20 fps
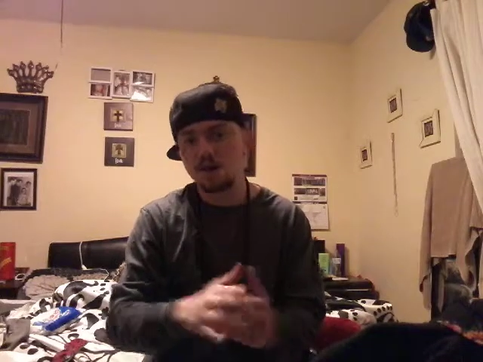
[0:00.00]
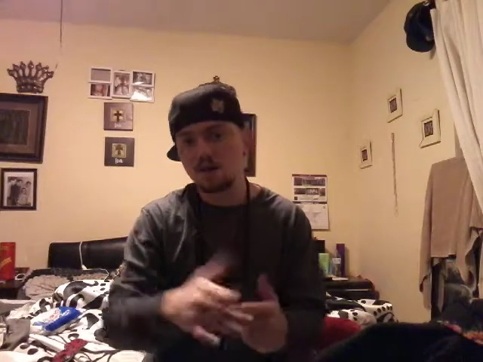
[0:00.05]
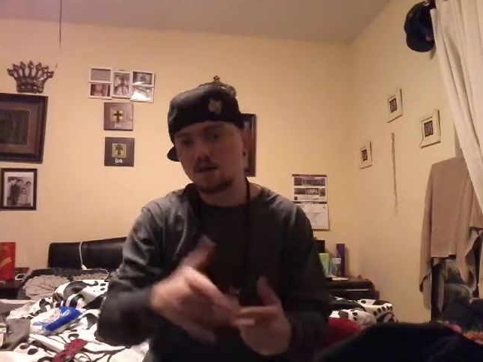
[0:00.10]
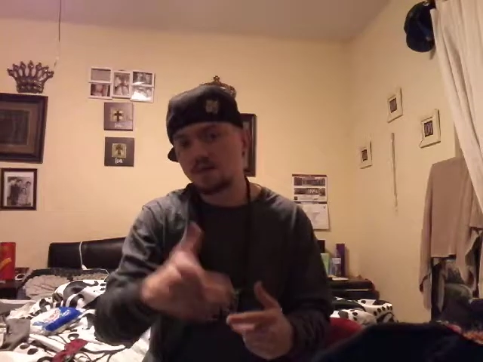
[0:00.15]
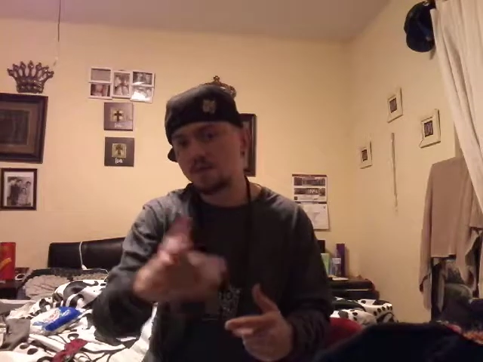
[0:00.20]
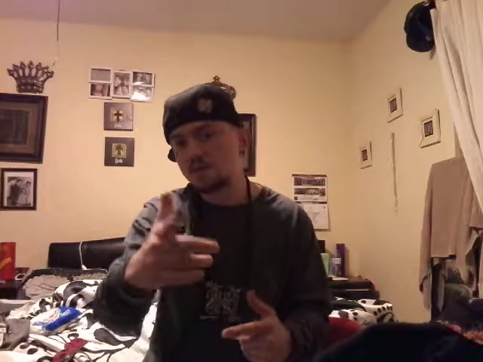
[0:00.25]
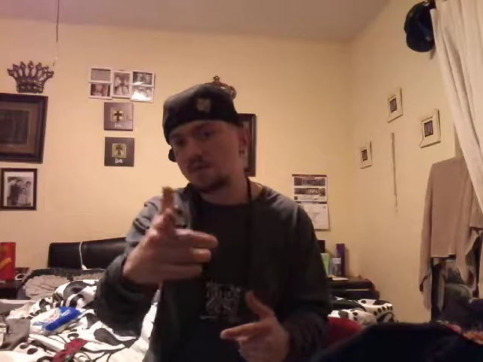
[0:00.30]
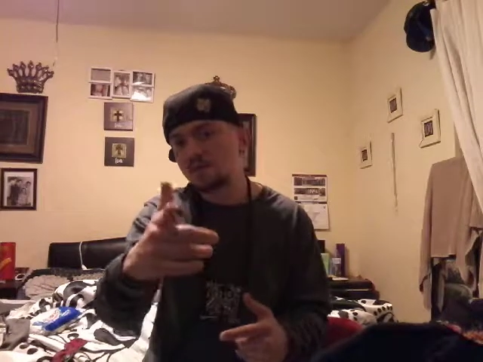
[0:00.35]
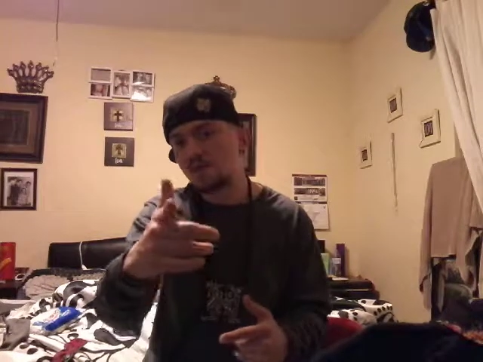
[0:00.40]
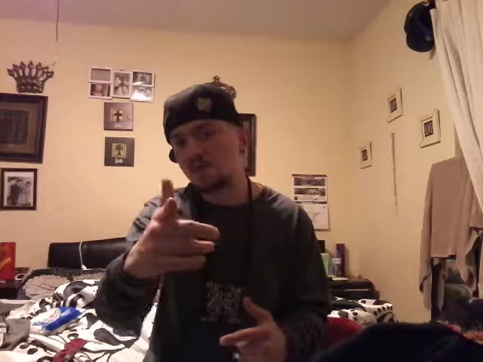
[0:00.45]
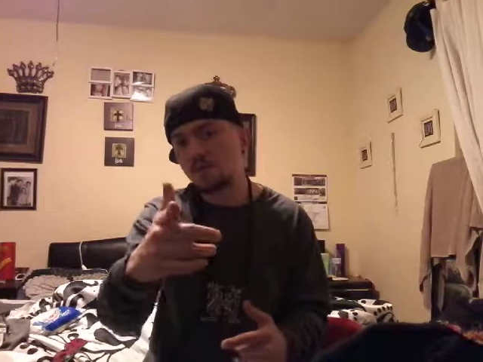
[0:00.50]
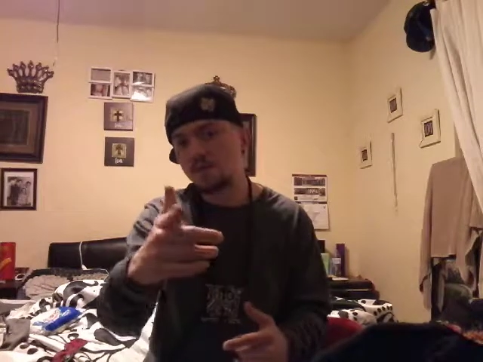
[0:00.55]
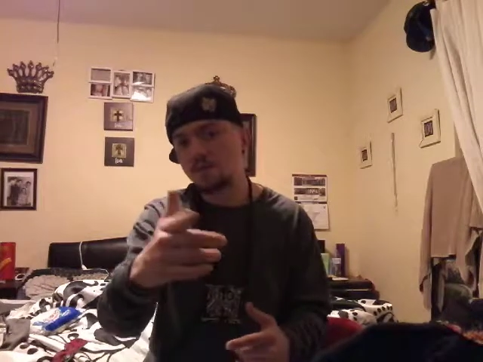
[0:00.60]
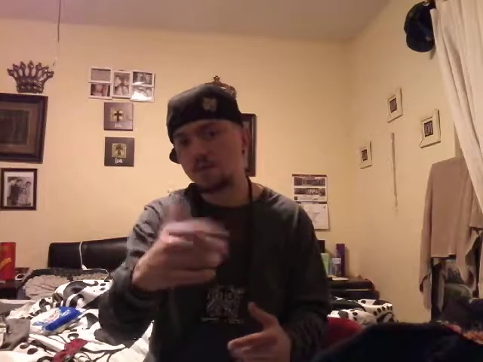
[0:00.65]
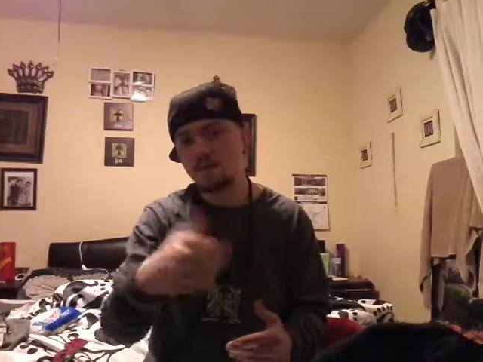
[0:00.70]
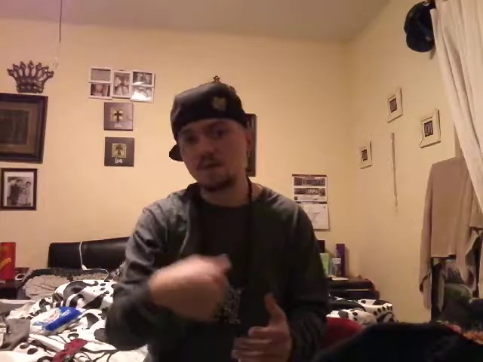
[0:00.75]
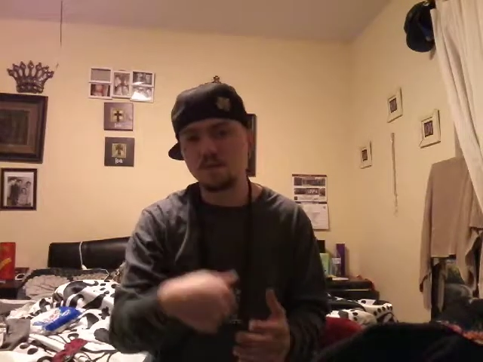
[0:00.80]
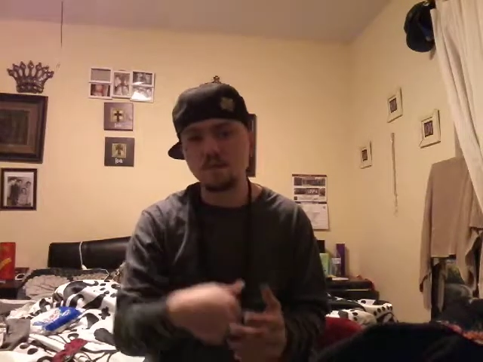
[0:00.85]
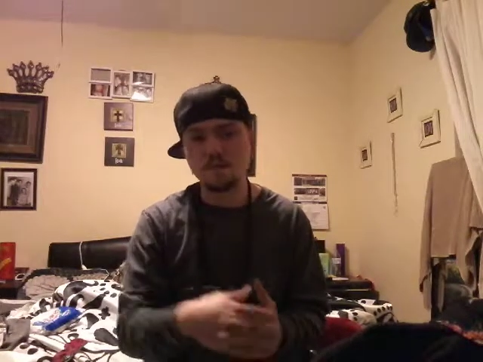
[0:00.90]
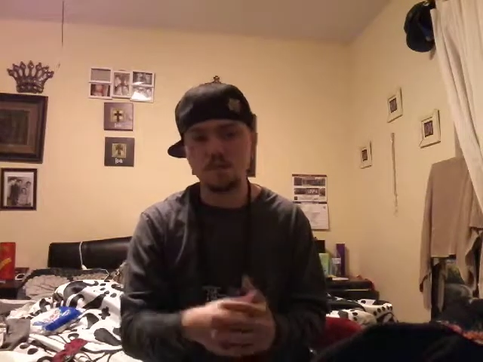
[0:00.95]
Subscribe
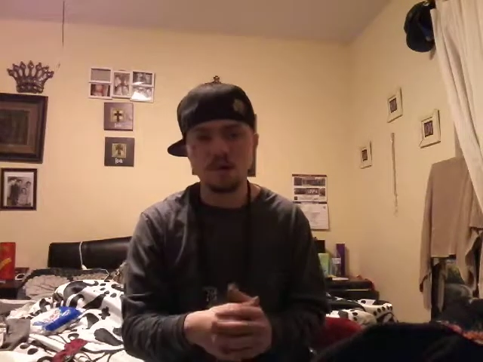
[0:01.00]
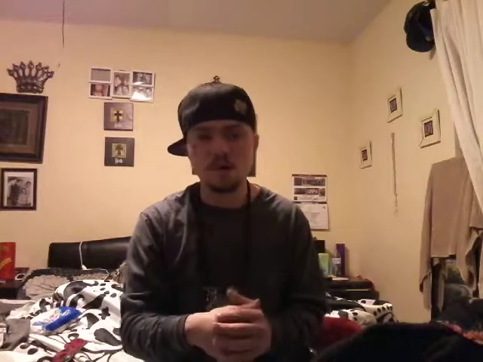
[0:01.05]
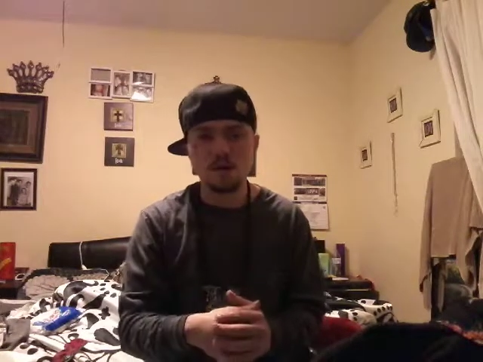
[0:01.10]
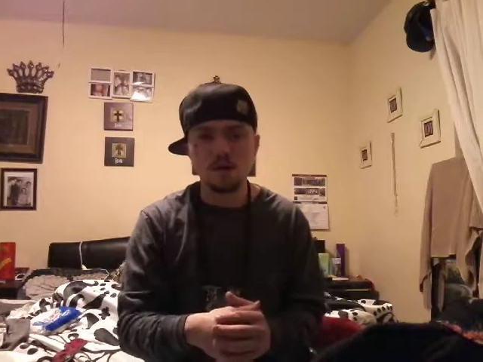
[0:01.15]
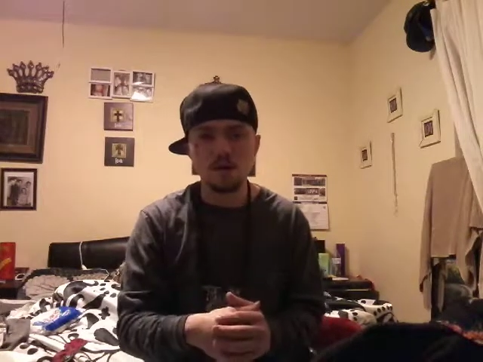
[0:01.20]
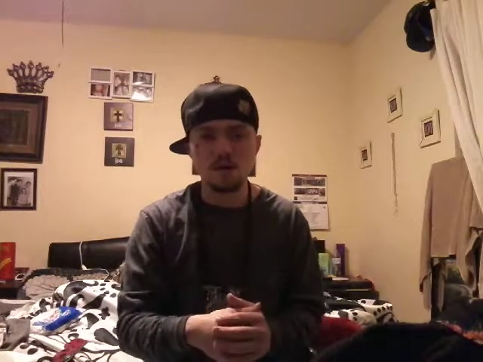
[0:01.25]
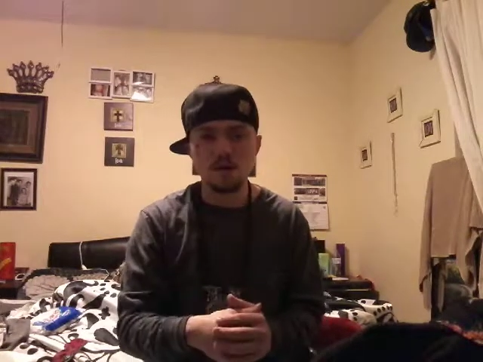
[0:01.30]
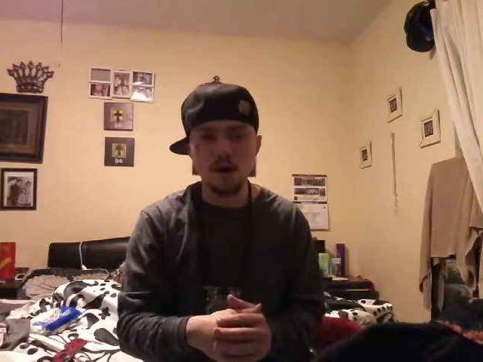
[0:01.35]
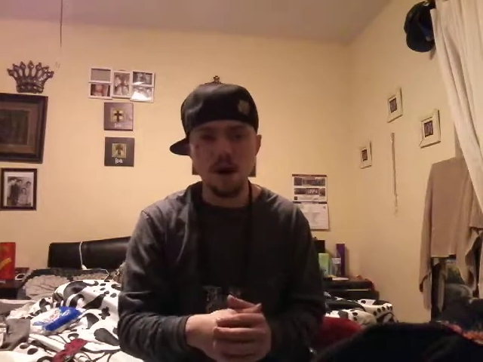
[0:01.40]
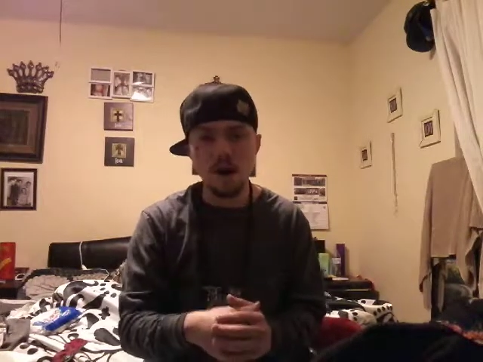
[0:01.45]
to the video.